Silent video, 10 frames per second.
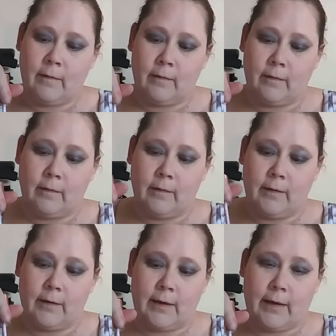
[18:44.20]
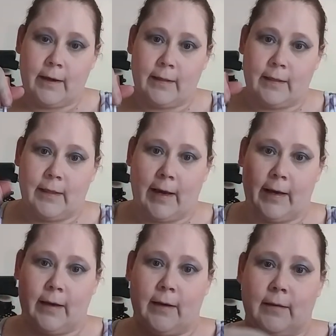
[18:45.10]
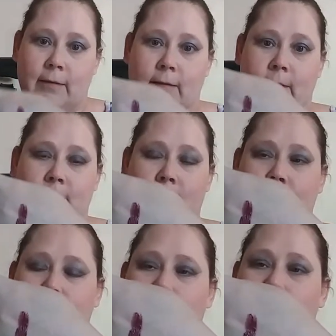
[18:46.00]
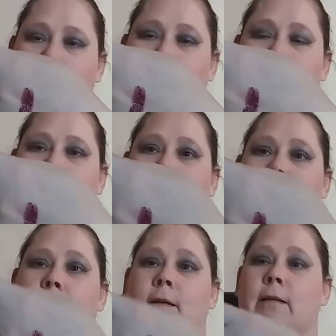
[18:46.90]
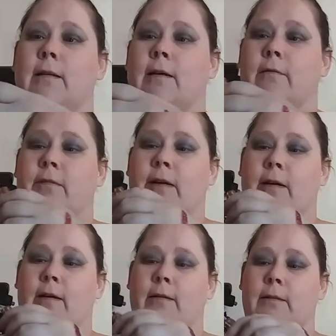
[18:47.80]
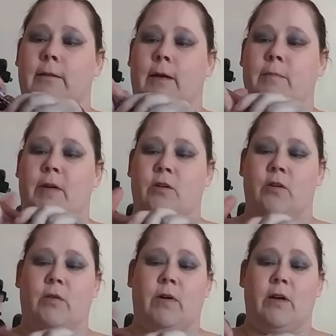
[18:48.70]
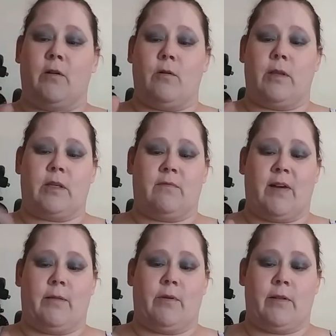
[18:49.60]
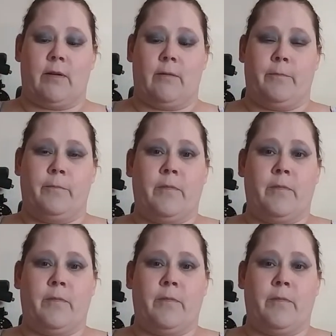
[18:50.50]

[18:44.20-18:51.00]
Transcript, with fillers: Look at that color. I love that color. I'm not sure I want to go this vibrant though.